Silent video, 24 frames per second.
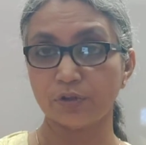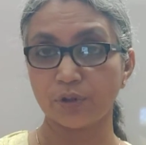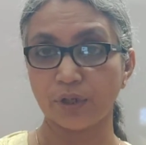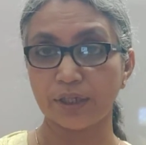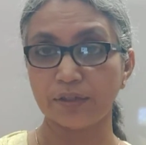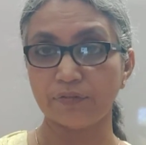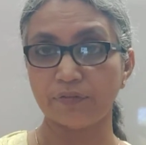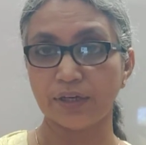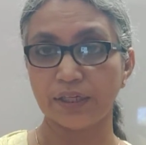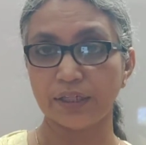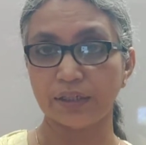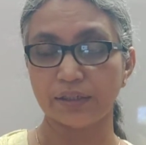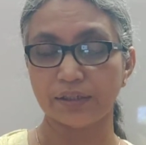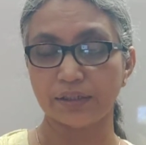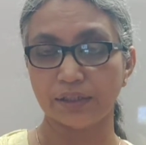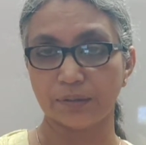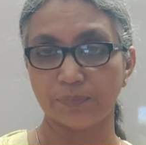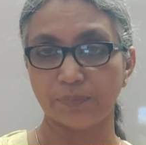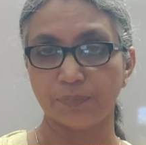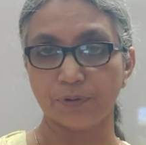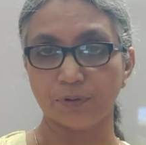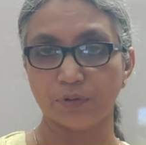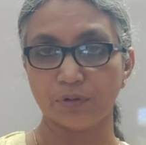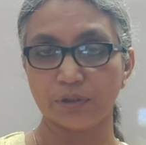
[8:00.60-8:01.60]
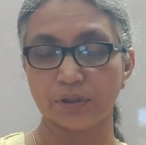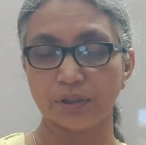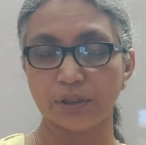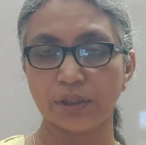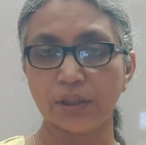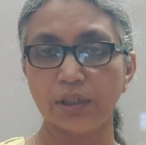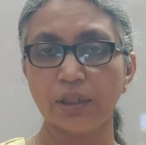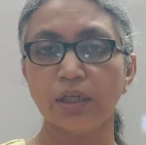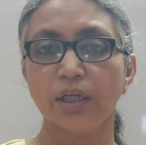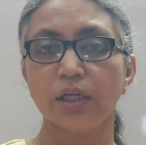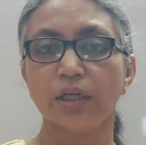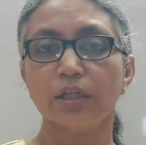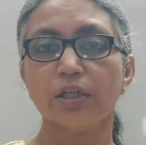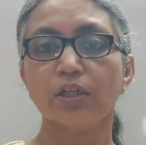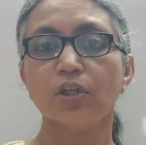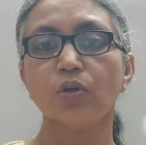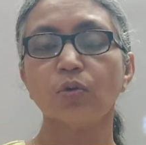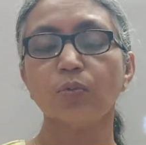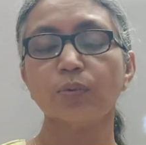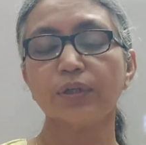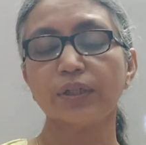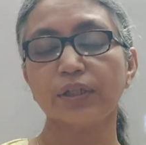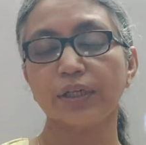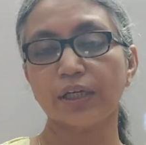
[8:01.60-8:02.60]
trivalent impurity,
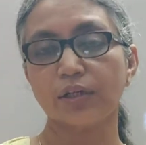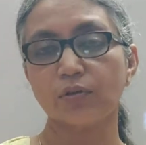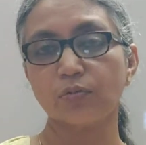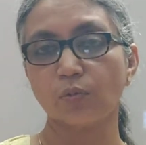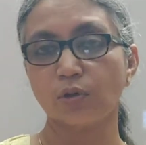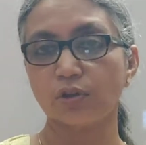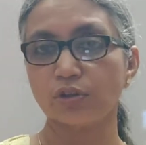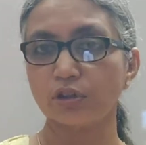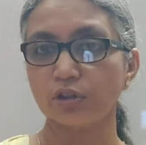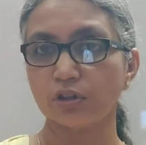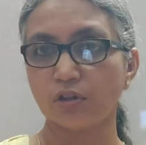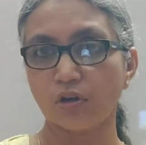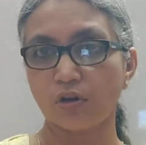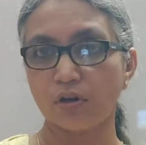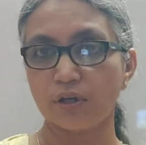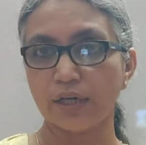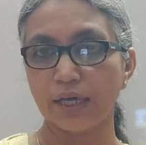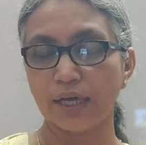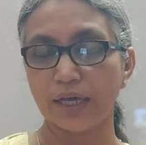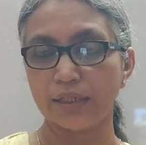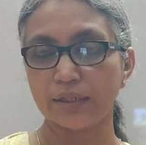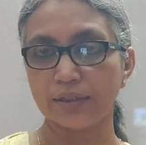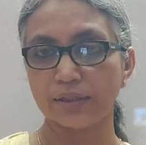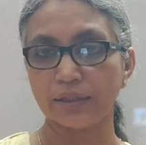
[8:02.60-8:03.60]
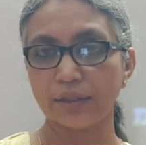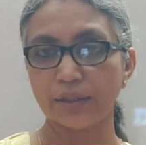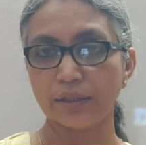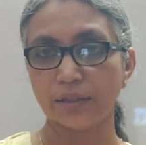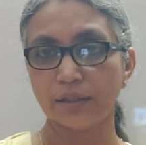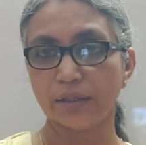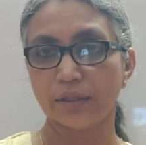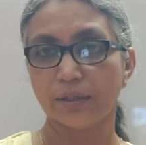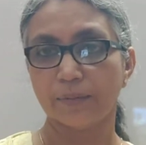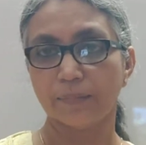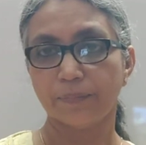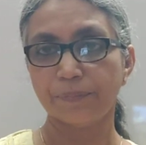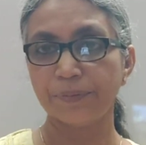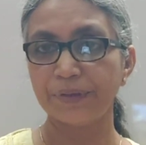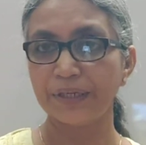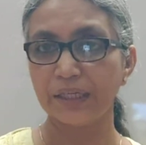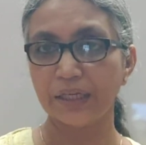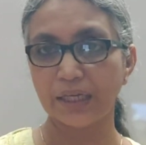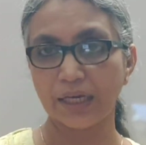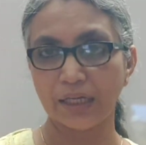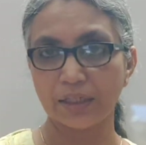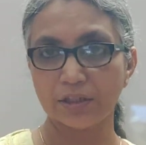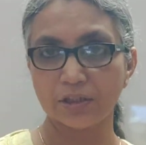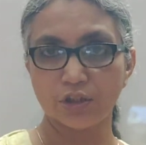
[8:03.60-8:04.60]
you will get what you call as a
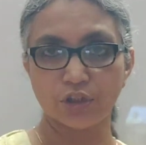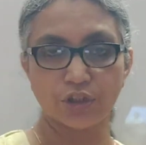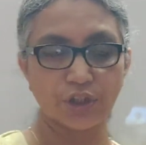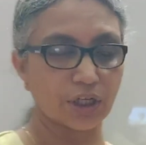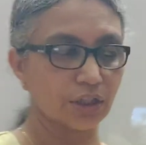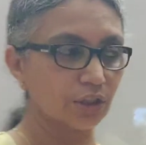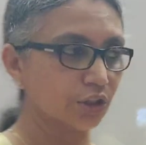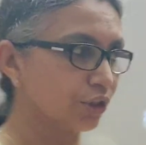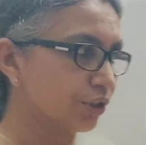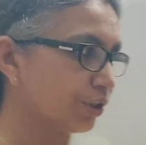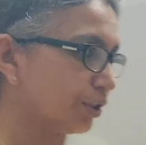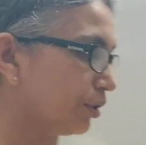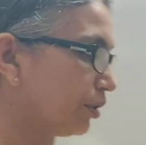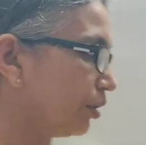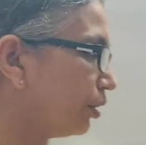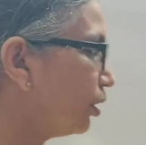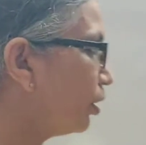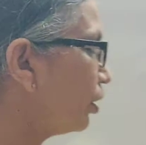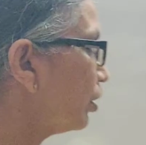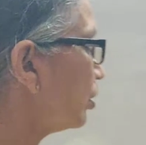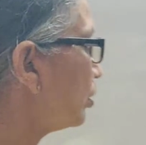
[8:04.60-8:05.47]
p-n junction.